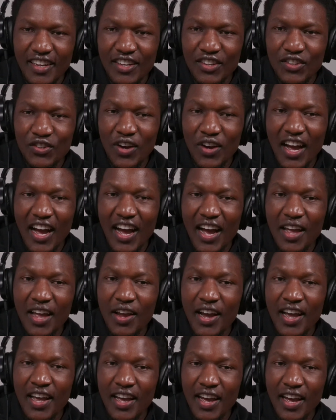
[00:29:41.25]
So I
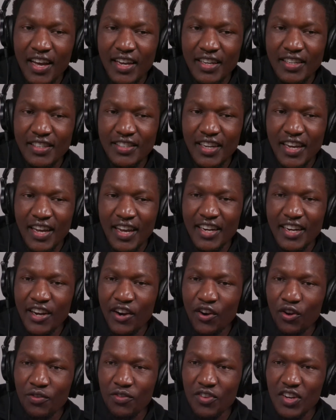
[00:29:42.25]
had an
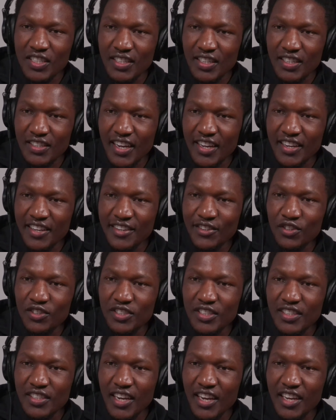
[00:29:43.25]
oversight. I did
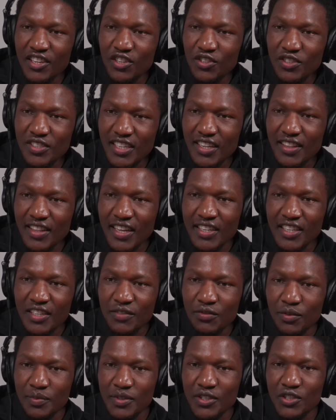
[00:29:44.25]
not take that
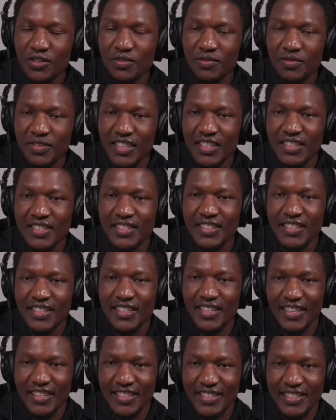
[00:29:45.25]
information very
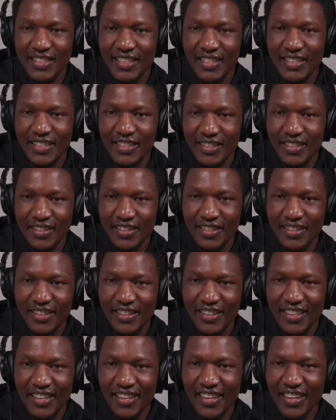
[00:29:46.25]
seriously.
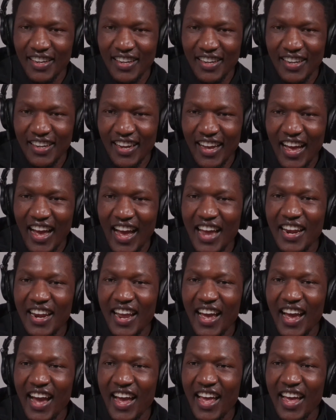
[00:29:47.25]
And
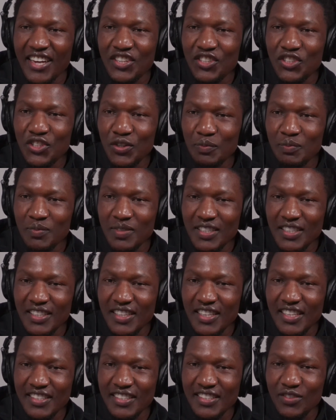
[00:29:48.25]
I assumed
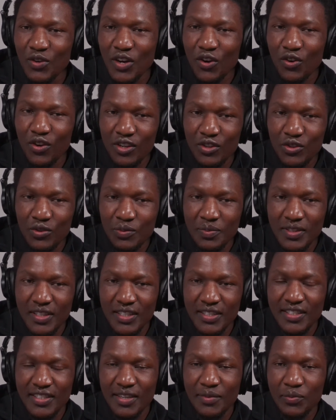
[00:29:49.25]
things were going to be the
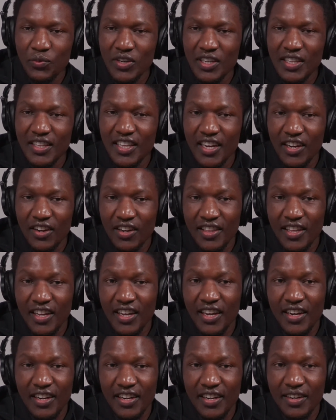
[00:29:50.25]
same way
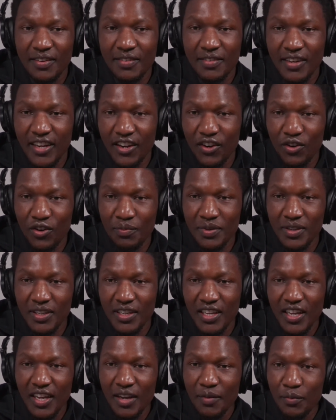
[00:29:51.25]
they're in Nairobi.
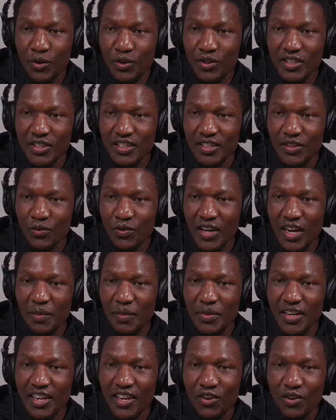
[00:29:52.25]
Because when I'm
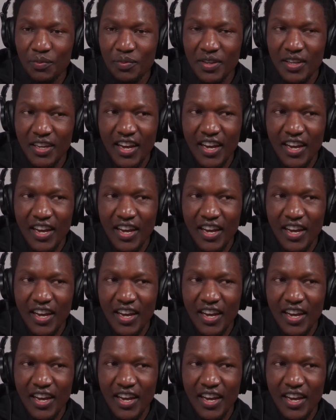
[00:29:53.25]
in Nairobi,